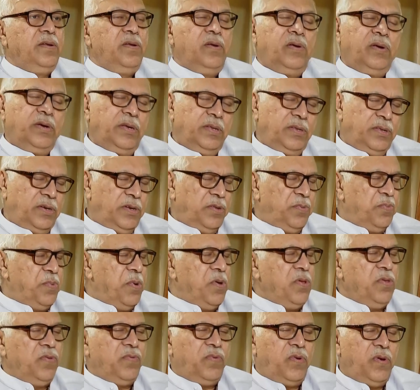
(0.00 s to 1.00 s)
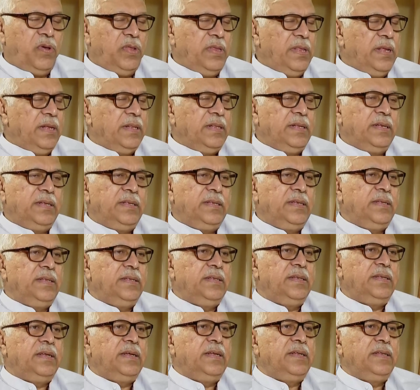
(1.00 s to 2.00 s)
No, his response was that this
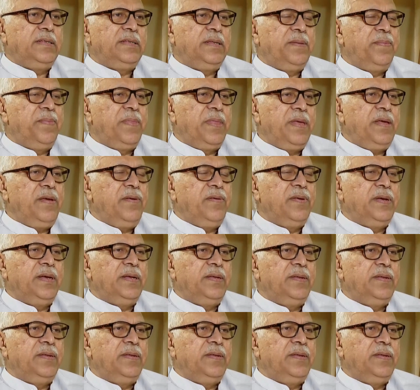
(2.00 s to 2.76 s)
is something